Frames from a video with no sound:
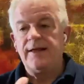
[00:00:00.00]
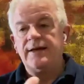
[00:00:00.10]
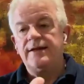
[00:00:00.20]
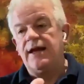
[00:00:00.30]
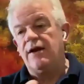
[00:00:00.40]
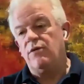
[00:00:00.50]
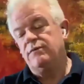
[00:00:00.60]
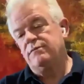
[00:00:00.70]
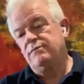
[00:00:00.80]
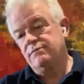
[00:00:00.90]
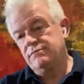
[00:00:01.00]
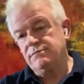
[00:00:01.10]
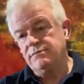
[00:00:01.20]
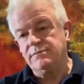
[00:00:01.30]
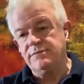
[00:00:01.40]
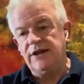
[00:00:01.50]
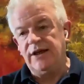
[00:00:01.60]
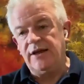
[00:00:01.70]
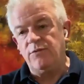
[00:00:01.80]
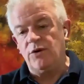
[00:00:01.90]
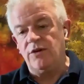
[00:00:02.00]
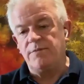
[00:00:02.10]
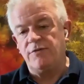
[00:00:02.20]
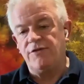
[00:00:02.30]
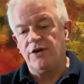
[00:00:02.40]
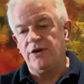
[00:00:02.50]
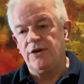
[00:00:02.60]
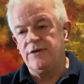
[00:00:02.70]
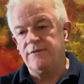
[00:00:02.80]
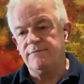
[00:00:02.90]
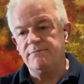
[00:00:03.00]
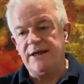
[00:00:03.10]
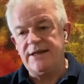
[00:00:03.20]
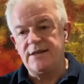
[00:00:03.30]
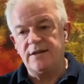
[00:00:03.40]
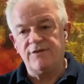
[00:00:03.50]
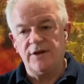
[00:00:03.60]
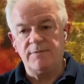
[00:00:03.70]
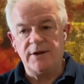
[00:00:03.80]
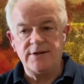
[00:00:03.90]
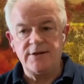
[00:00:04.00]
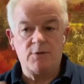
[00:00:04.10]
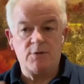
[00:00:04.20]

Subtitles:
Now, the one of the preferred meats in the Philippines is pork.